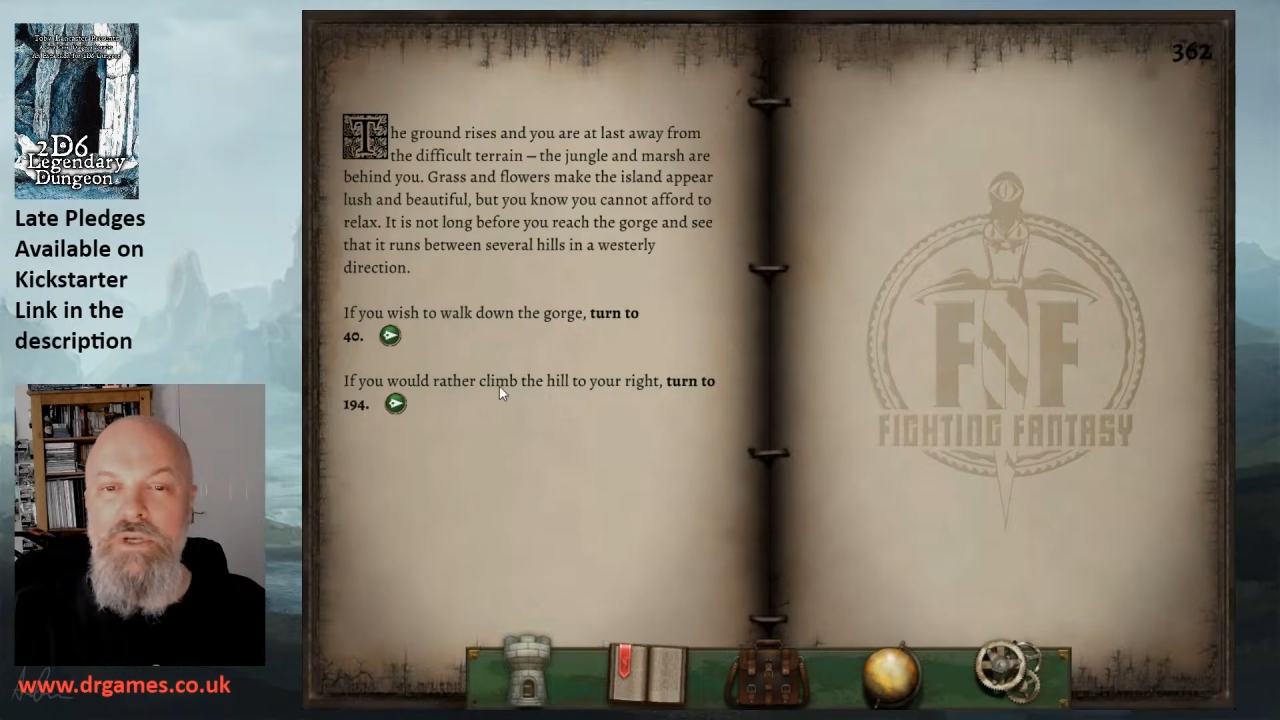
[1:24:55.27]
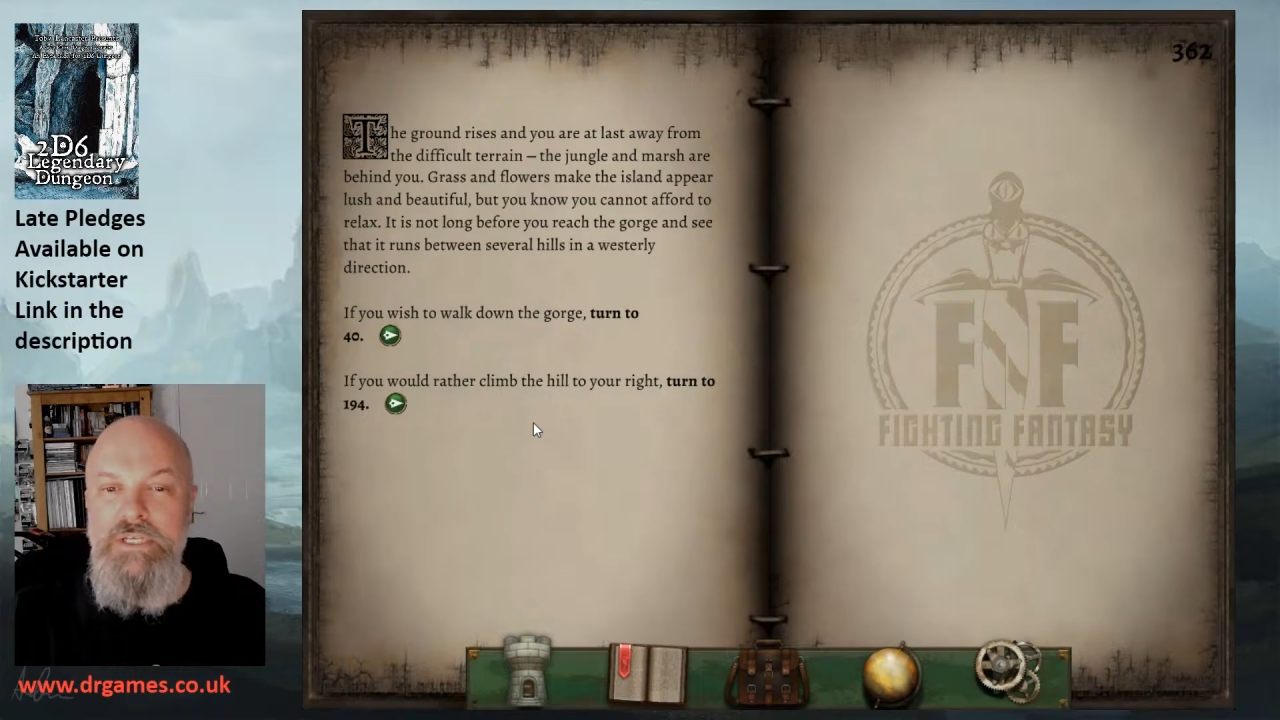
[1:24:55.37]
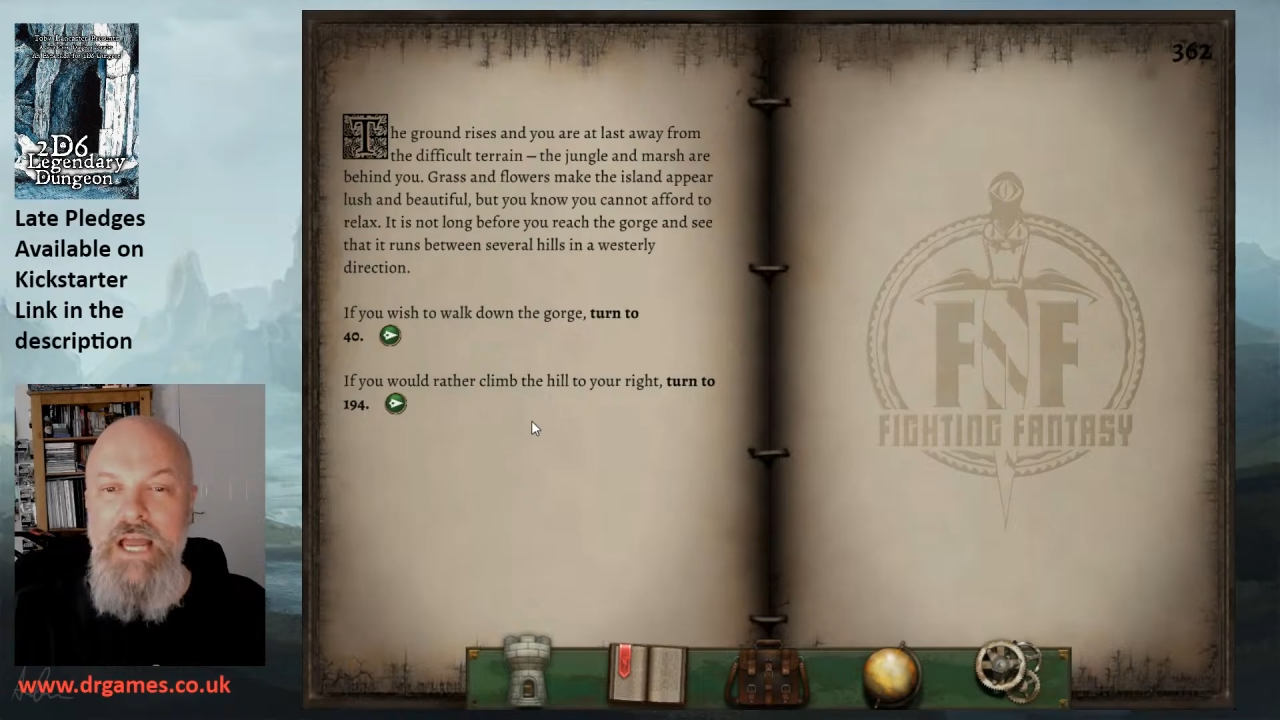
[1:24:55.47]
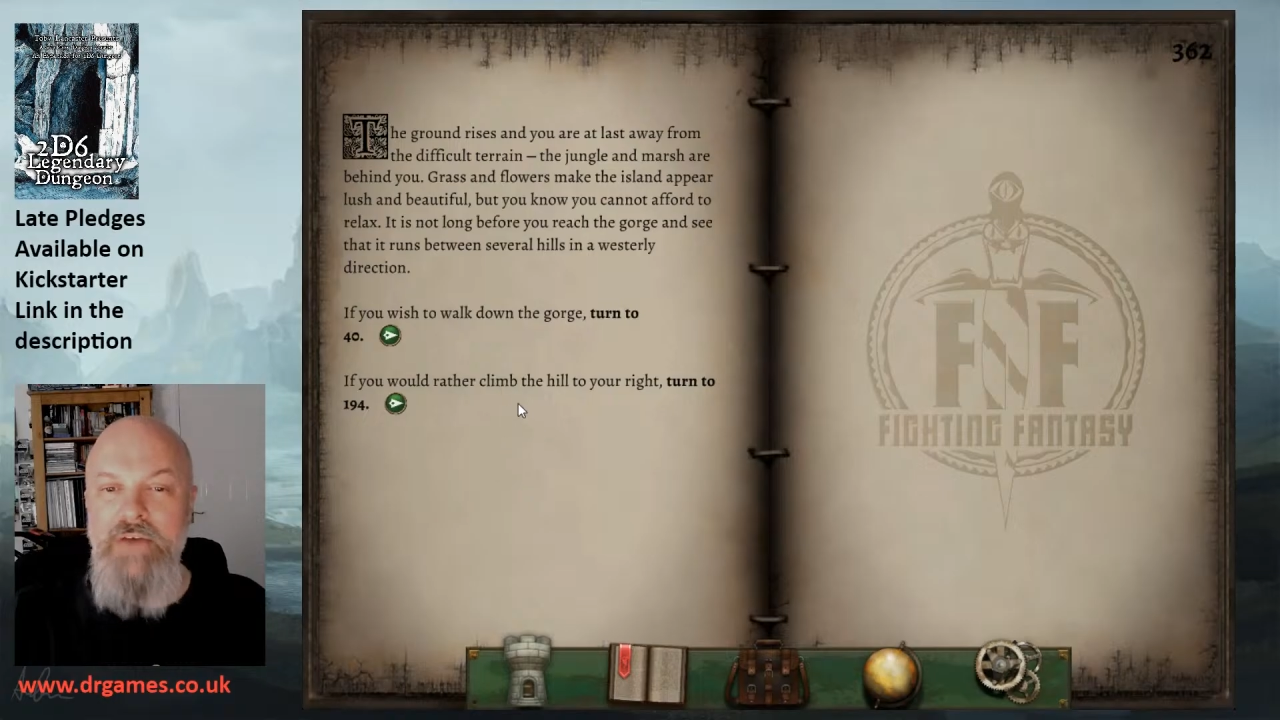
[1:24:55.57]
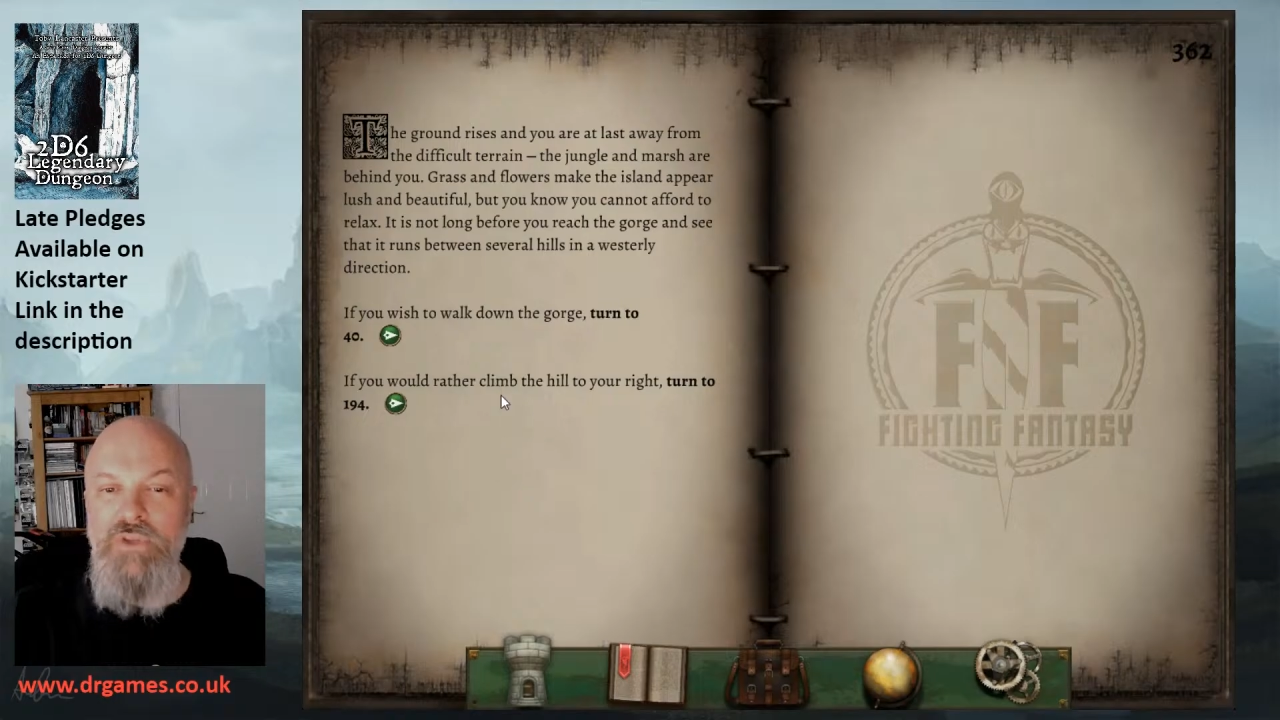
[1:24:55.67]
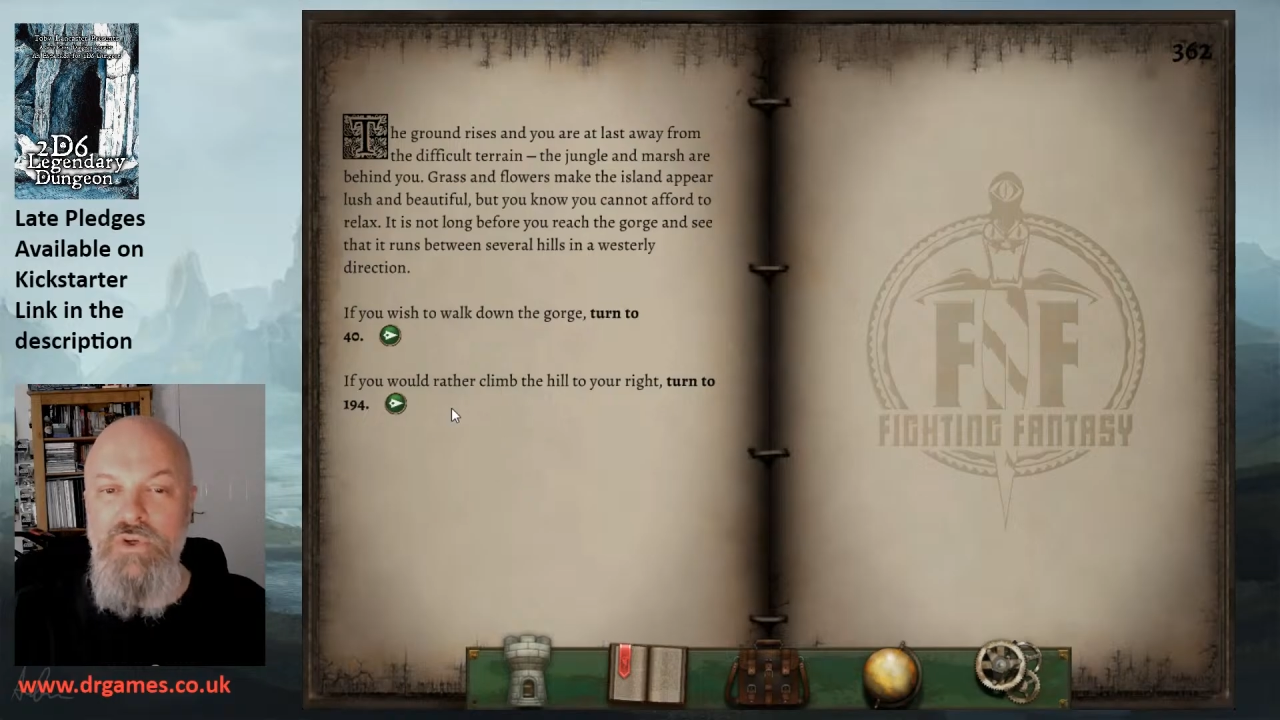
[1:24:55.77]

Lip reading: down the